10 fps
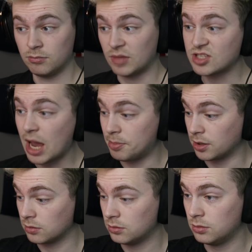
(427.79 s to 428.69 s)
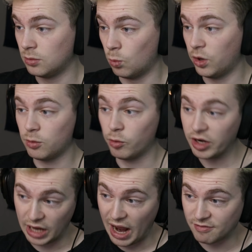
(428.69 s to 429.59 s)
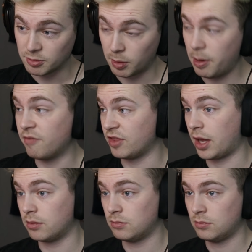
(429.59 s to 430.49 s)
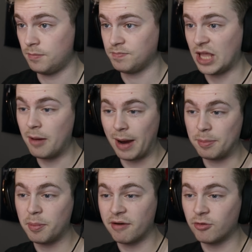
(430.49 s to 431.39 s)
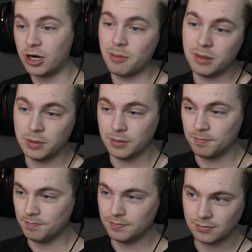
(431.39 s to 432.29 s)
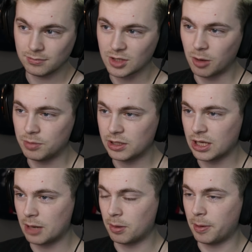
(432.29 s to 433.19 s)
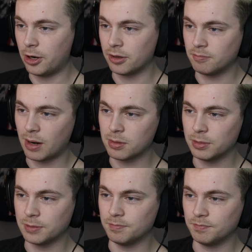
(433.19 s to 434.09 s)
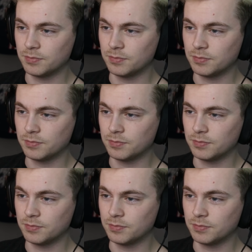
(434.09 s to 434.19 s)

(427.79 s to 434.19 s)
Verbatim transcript: That's happening. We're going to have to prepare for that. And by prepare for it, I mean be completely unprepared and probably